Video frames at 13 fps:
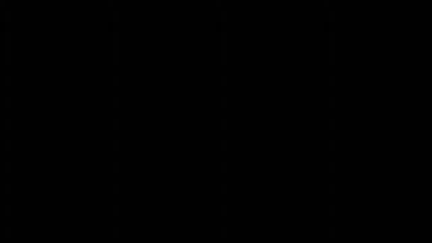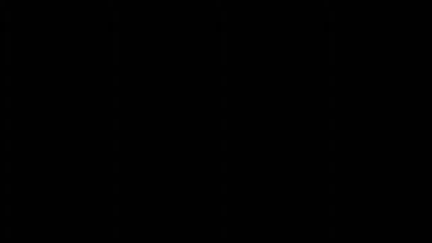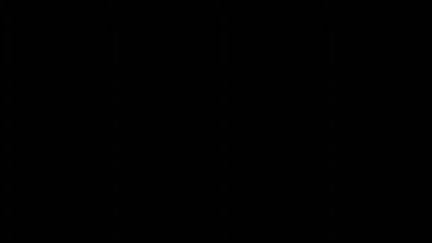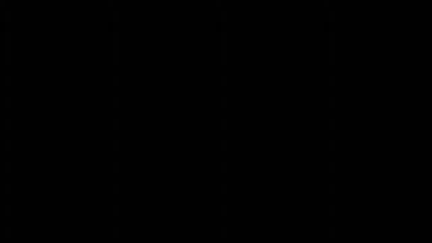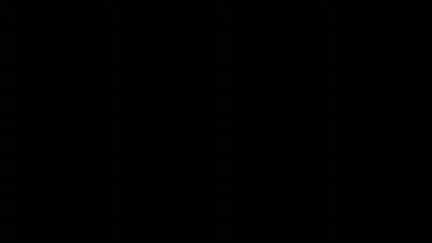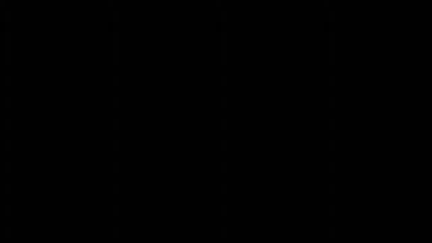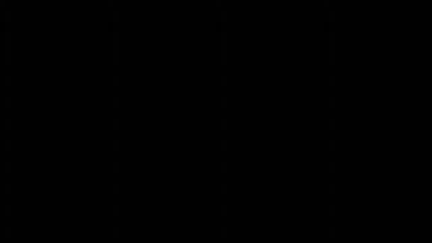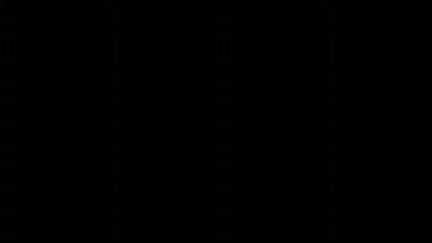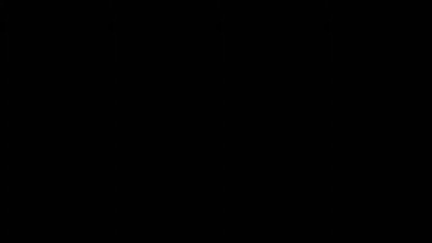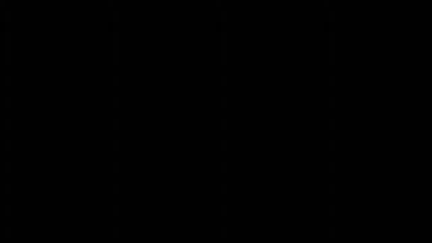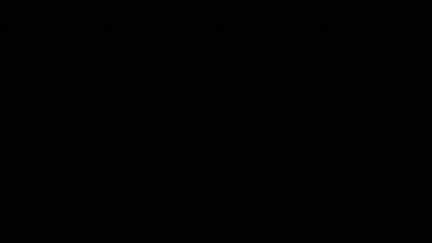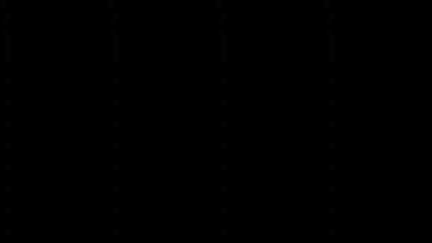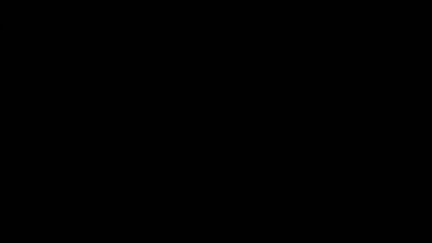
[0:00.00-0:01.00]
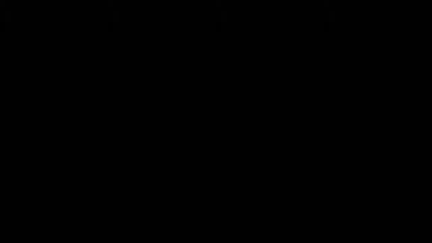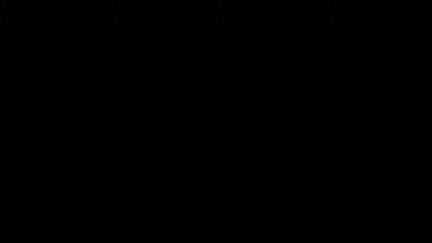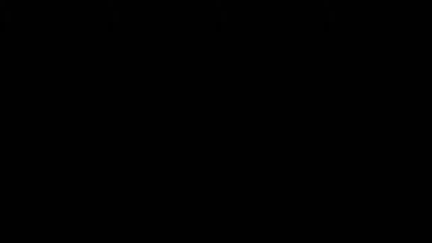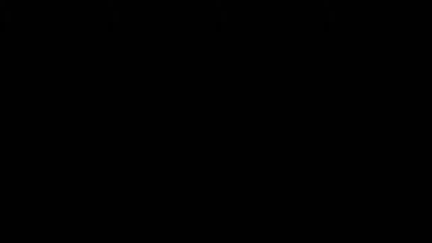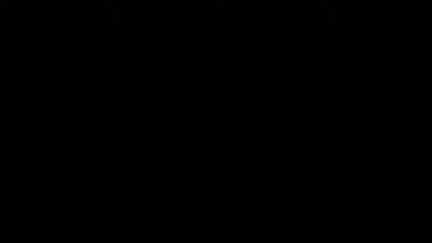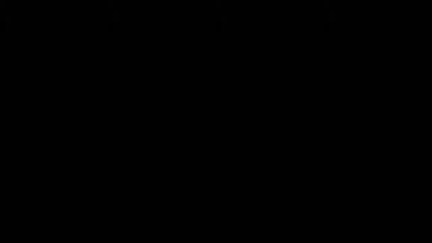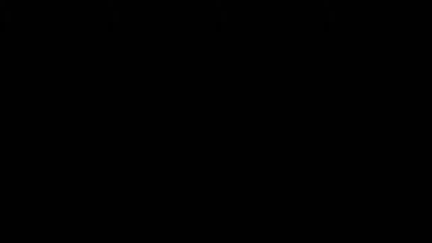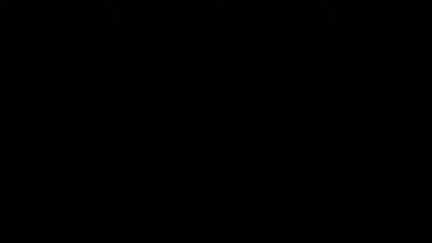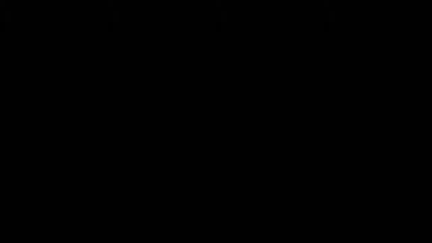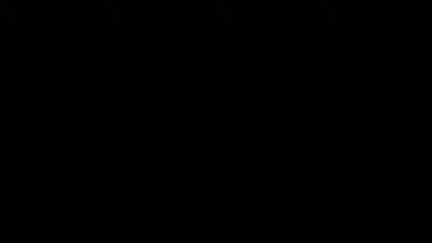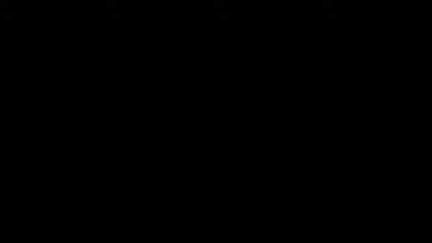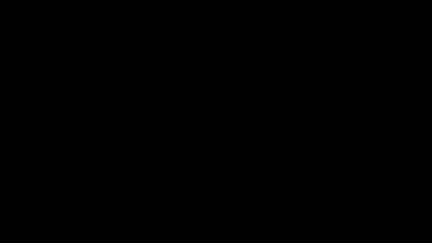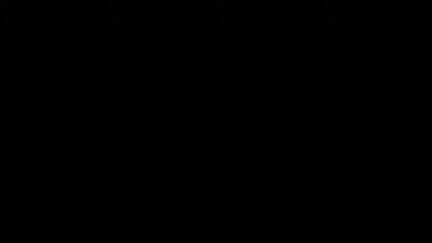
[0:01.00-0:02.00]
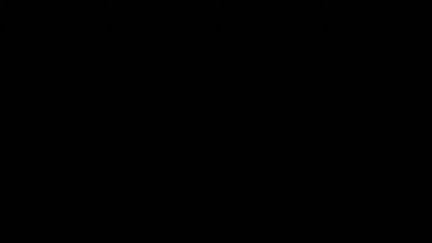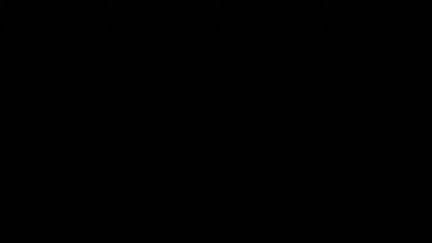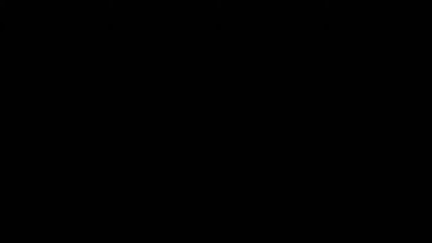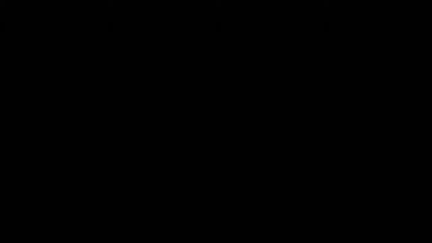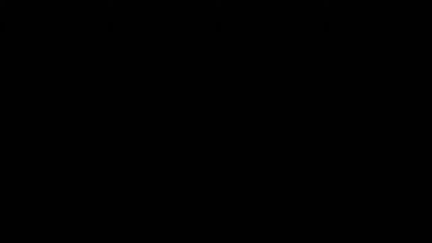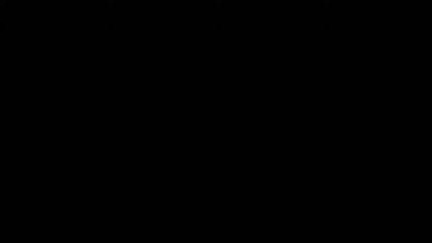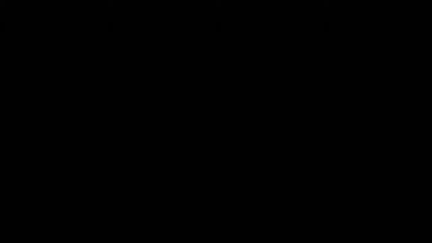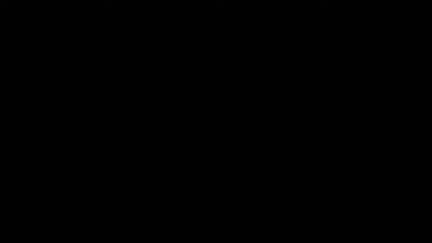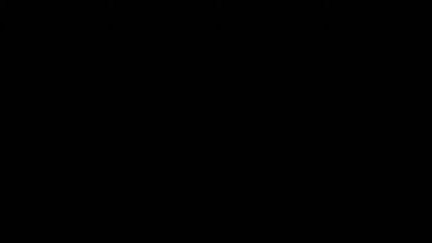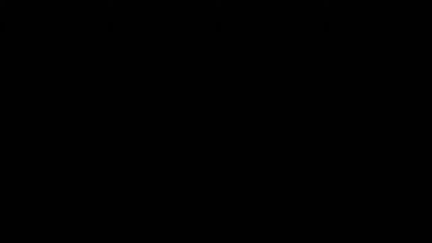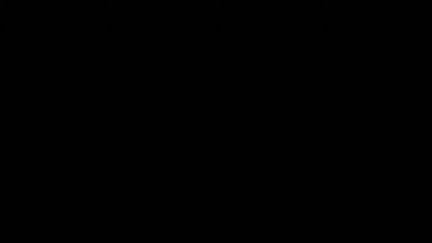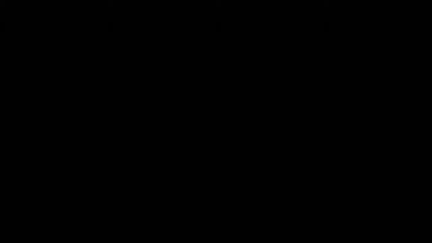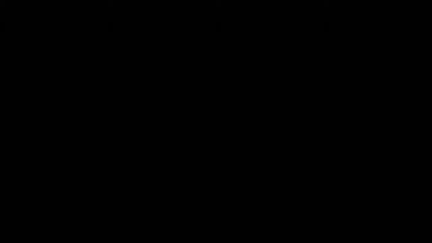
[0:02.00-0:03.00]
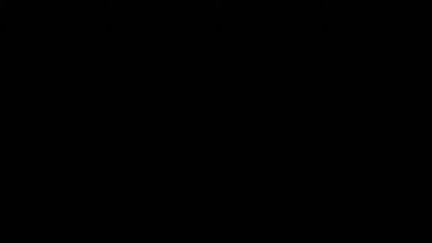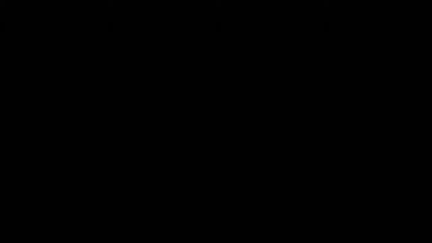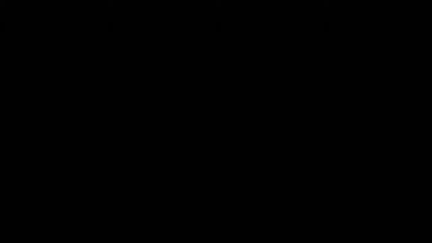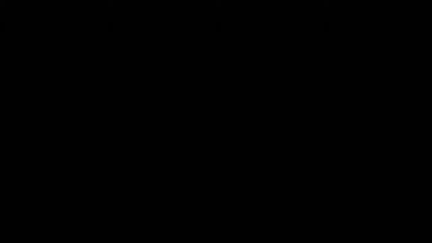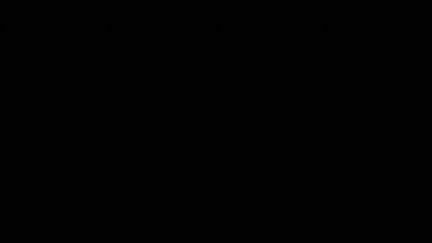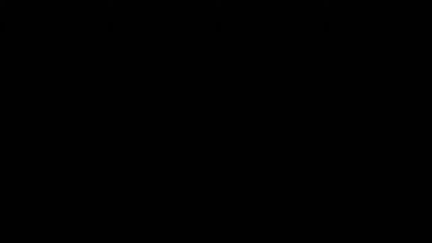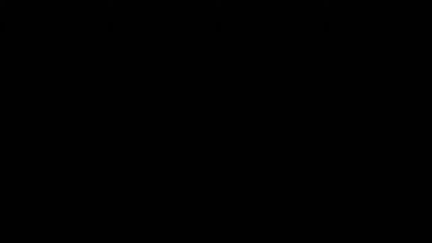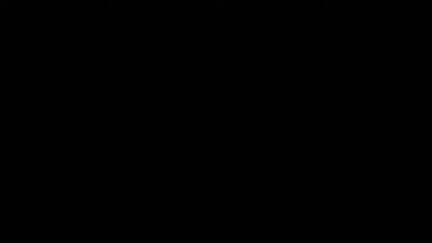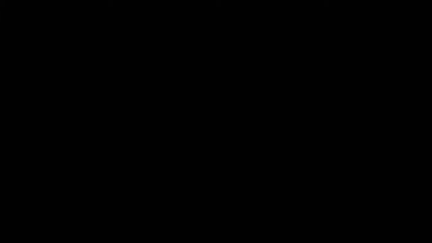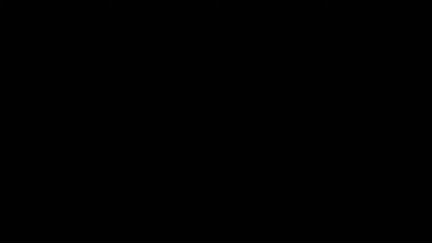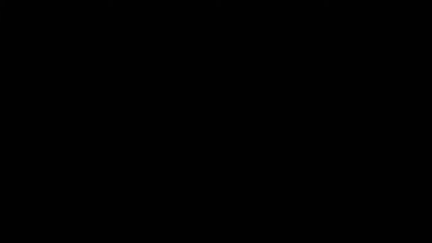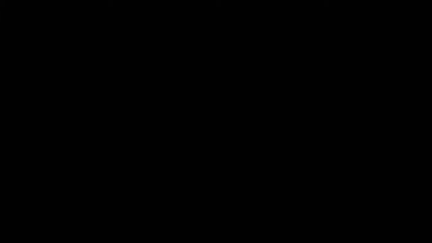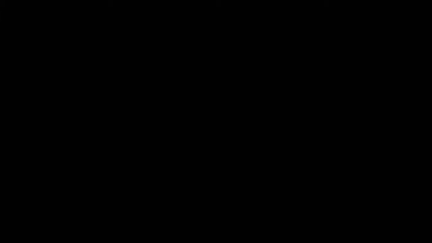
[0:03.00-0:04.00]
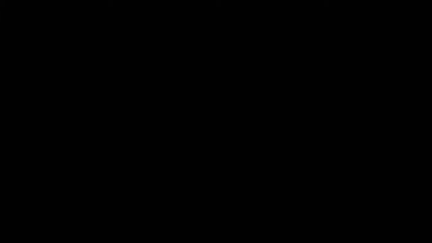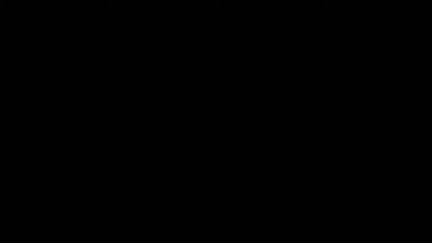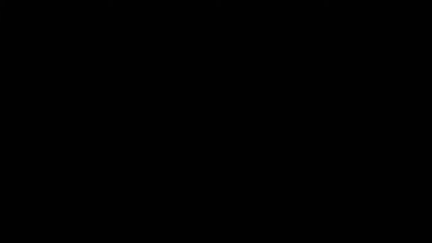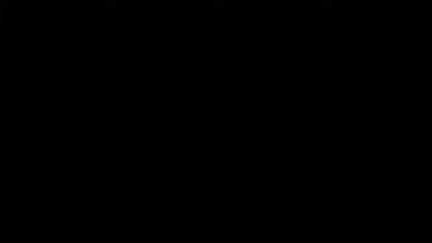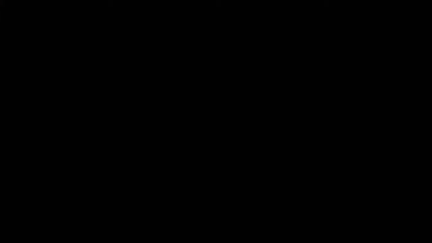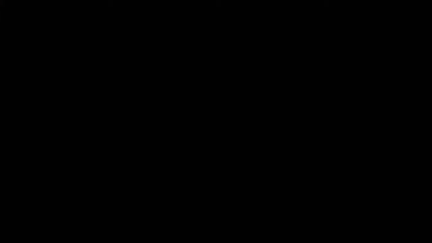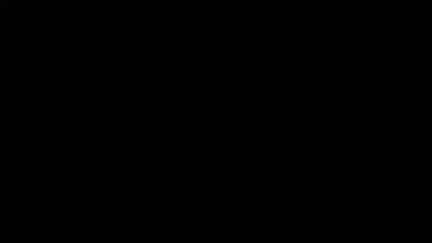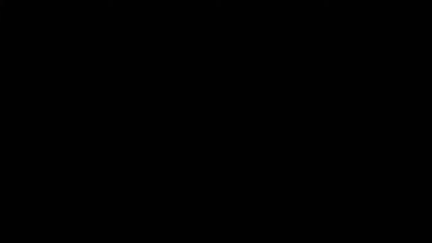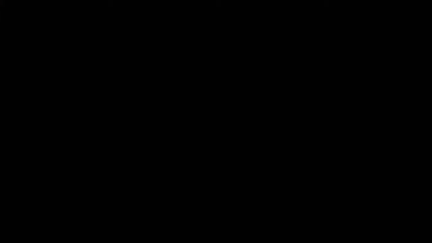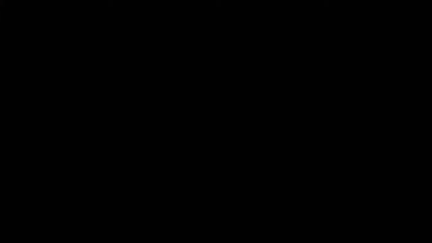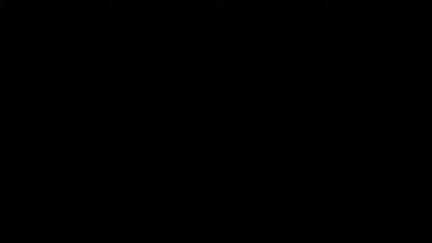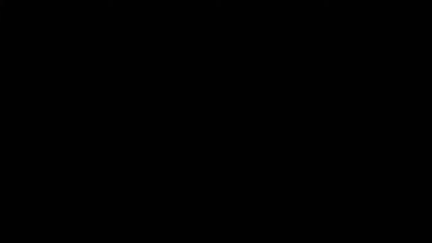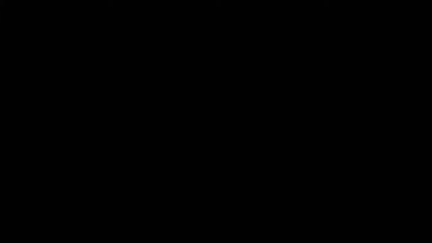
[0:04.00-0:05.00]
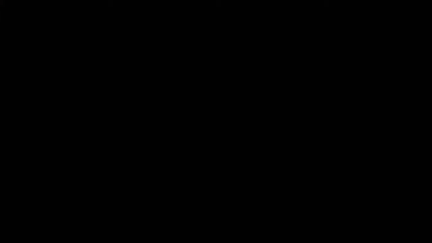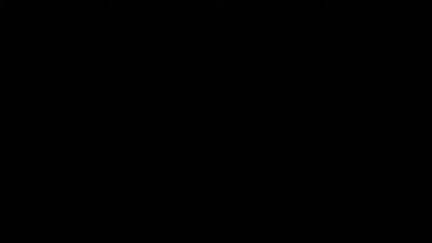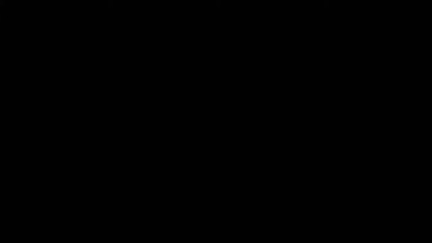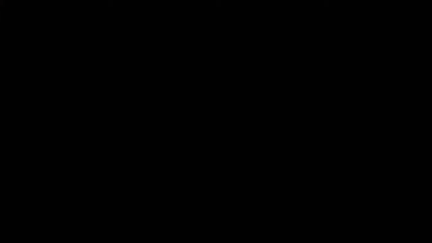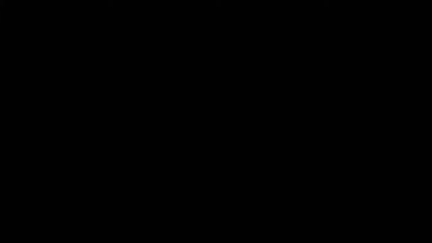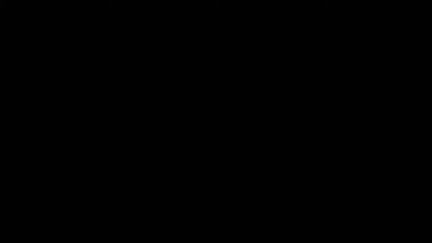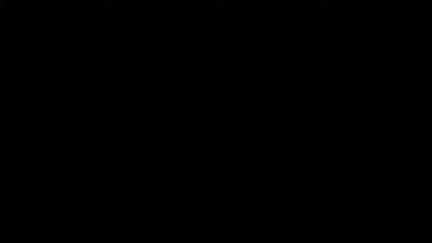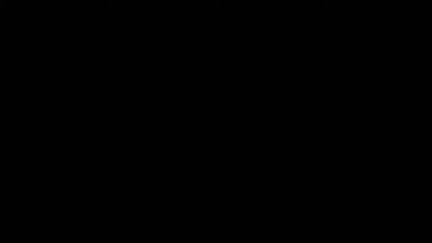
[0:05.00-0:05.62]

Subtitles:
(no speaker visible)